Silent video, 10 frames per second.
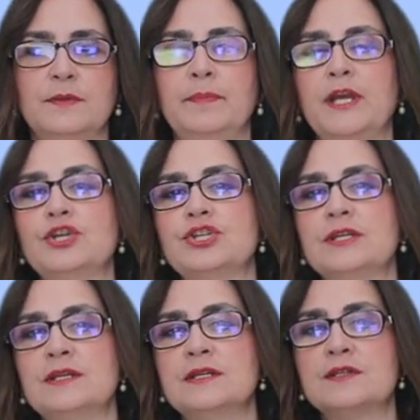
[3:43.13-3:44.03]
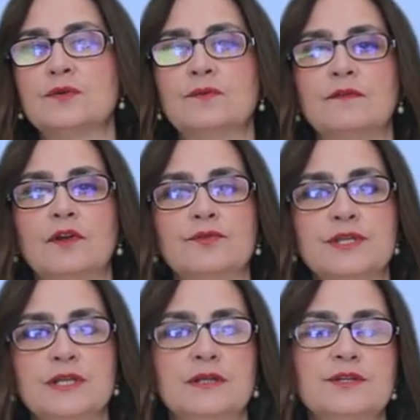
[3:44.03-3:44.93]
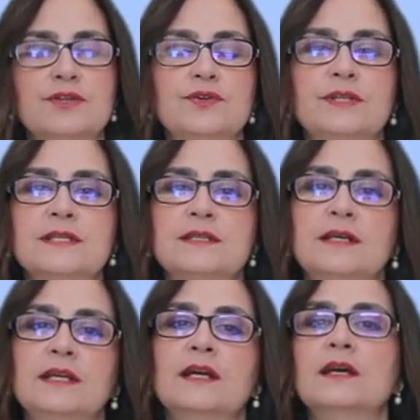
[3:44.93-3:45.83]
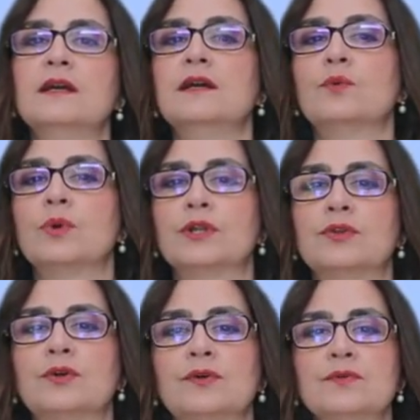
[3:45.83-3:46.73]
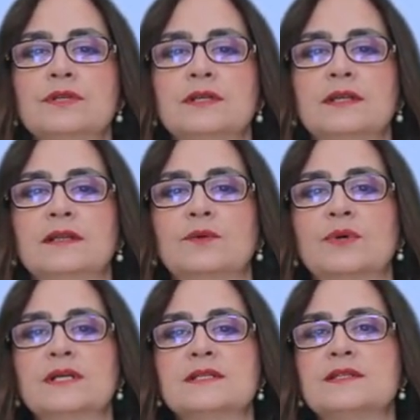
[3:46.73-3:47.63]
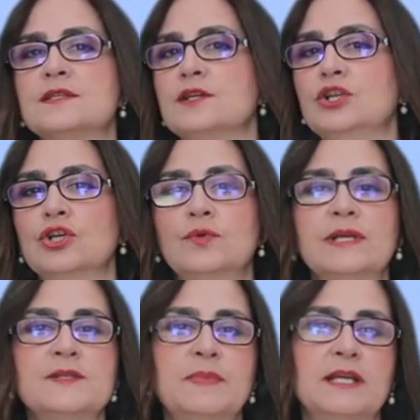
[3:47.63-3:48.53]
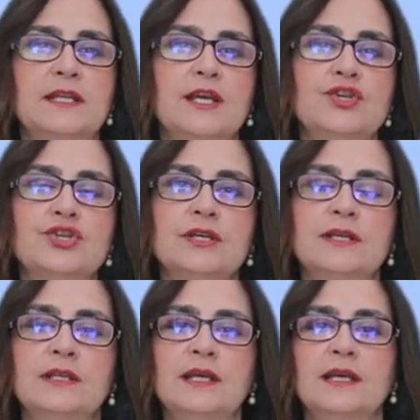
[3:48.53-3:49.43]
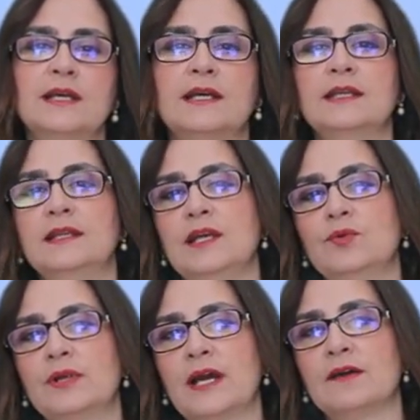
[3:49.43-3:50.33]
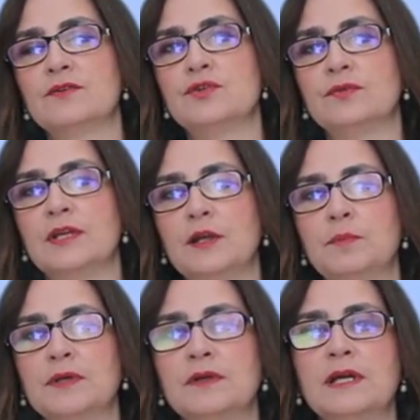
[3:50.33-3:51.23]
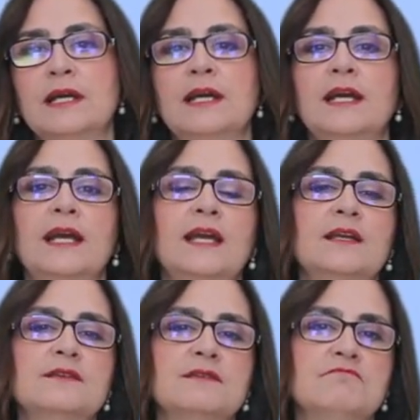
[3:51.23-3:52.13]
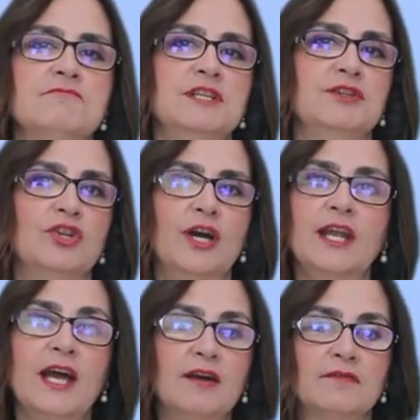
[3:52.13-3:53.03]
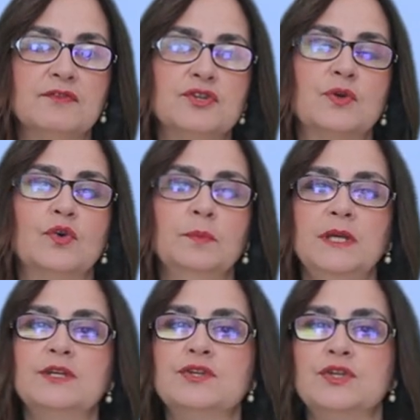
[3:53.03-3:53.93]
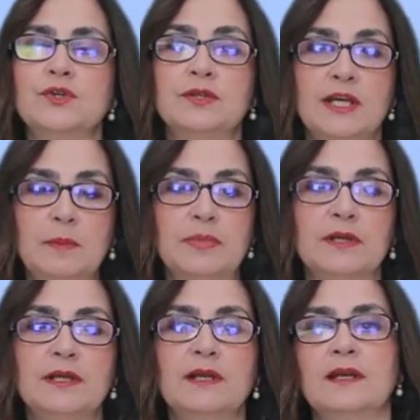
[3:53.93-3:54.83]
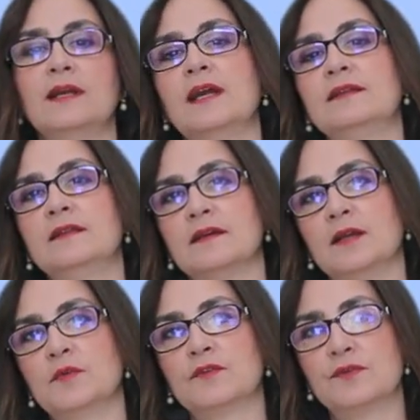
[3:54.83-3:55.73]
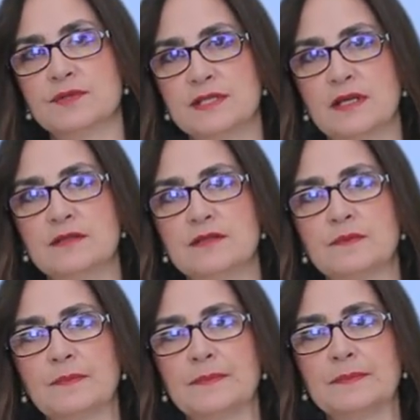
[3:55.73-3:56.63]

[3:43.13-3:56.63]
The patients who volunteered to the study were told that there was no expectation that they would have to taper and did not have to commit to tapering at the time of consent.